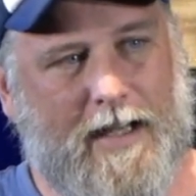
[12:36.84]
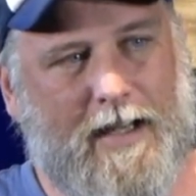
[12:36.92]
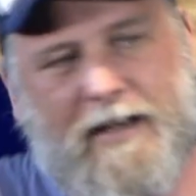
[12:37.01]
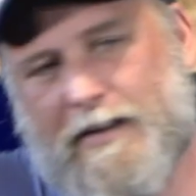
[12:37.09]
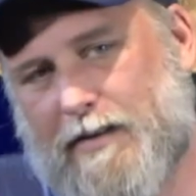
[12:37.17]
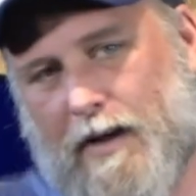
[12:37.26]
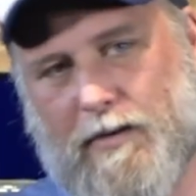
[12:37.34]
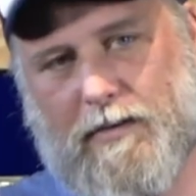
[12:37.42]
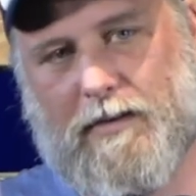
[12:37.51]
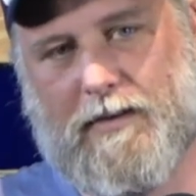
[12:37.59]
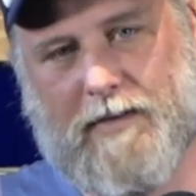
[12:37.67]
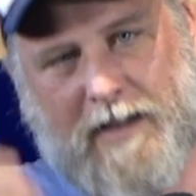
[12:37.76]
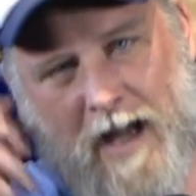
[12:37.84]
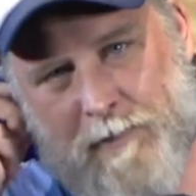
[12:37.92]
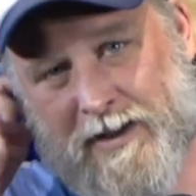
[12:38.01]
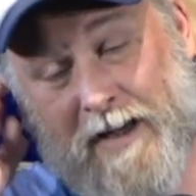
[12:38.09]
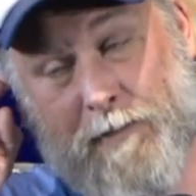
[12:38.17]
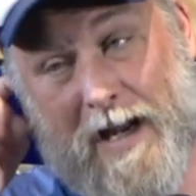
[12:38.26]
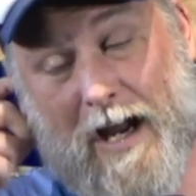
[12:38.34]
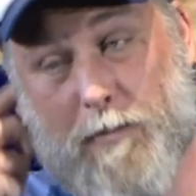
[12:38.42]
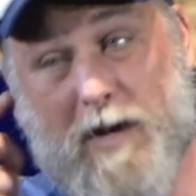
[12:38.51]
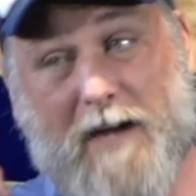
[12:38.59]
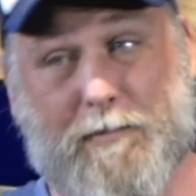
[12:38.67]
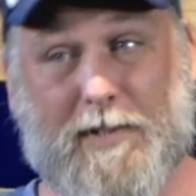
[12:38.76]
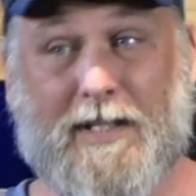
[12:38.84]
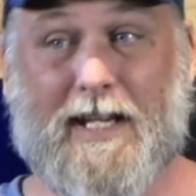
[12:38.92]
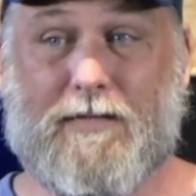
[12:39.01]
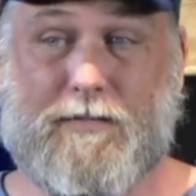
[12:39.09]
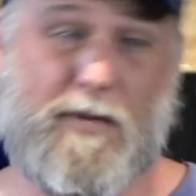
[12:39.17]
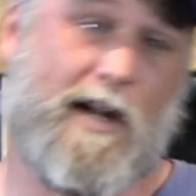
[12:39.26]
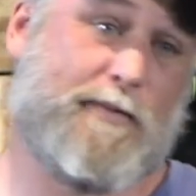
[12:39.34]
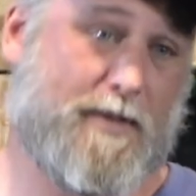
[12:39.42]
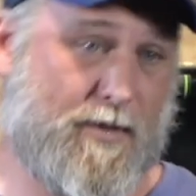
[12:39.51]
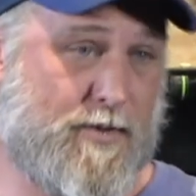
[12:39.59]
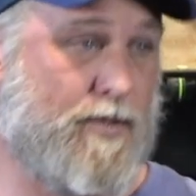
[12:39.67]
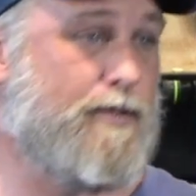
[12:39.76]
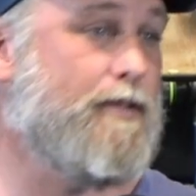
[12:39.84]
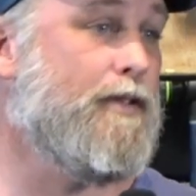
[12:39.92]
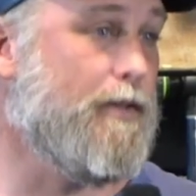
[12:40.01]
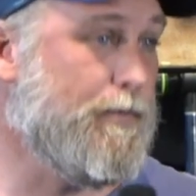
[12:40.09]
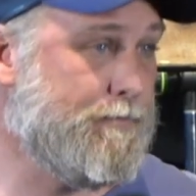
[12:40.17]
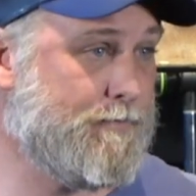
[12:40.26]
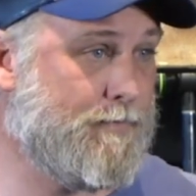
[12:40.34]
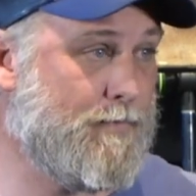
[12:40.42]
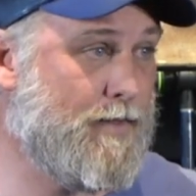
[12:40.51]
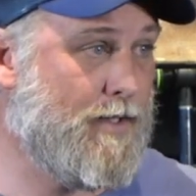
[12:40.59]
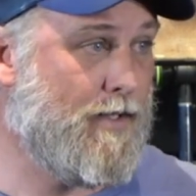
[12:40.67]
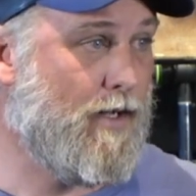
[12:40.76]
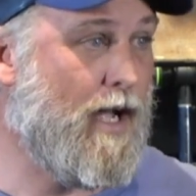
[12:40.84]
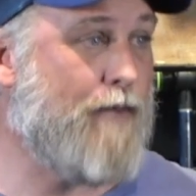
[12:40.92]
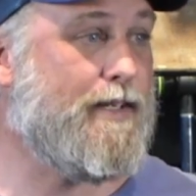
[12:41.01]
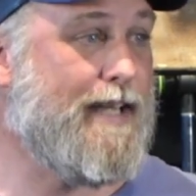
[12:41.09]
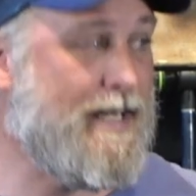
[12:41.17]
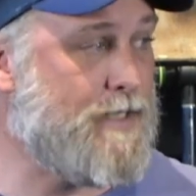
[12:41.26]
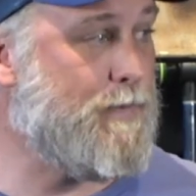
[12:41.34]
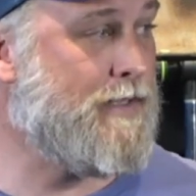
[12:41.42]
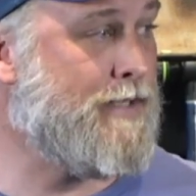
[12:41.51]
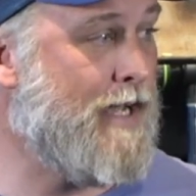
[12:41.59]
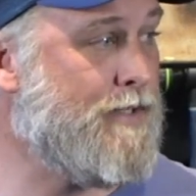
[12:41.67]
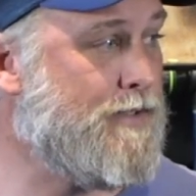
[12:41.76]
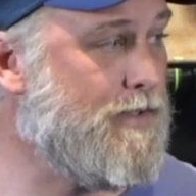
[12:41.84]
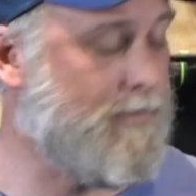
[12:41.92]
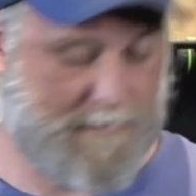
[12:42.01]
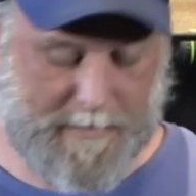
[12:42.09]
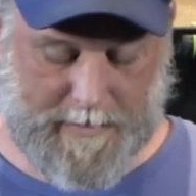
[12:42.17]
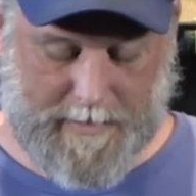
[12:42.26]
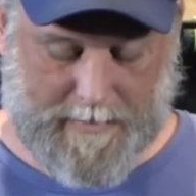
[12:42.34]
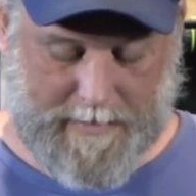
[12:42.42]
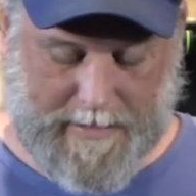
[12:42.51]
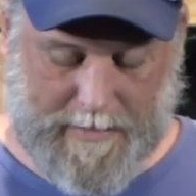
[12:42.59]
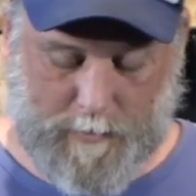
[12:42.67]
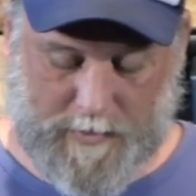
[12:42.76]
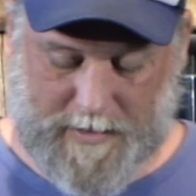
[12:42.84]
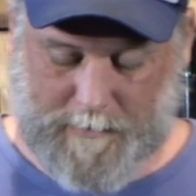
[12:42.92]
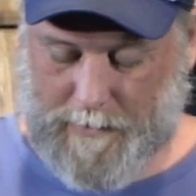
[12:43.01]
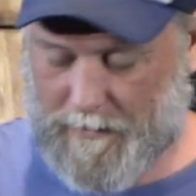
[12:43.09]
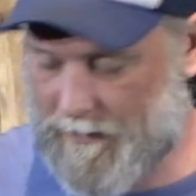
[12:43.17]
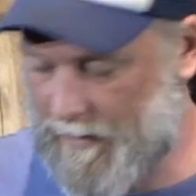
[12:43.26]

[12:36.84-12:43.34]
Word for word: And it's like, yeah, I believe, but help my unbelief. Well, I'm just going to choose to do it. I have an expectation that He wants to meet with